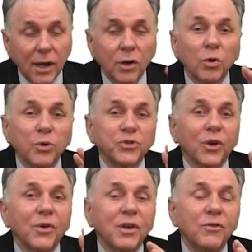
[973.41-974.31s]
And
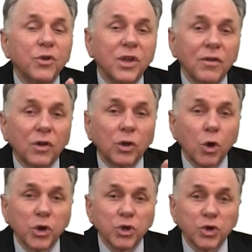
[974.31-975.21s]
also, if you give a
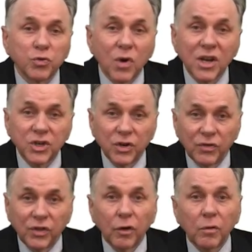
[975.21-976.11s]
longer duration
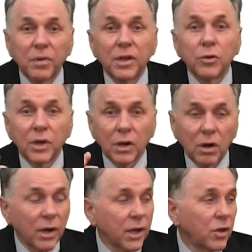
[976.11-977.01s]
of therapy, you'll get a
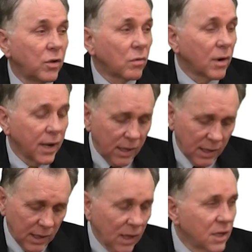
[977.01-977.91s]
higher cure rate.
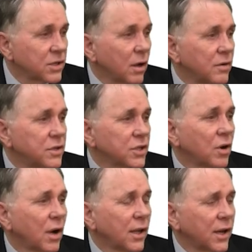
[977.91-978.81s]
So I just
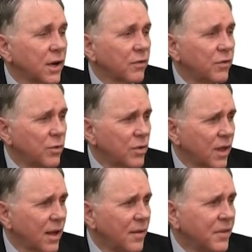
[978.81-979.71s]
highlighted a few
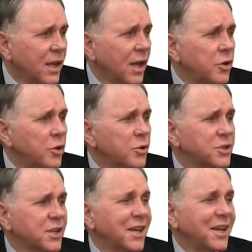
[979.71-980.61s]
there. And you
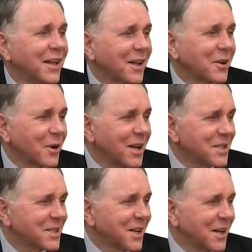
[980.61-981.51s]
see a
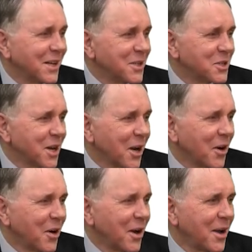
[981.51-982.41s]
great study in
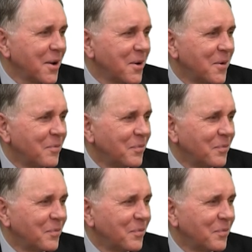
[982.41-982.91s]
Shanghai.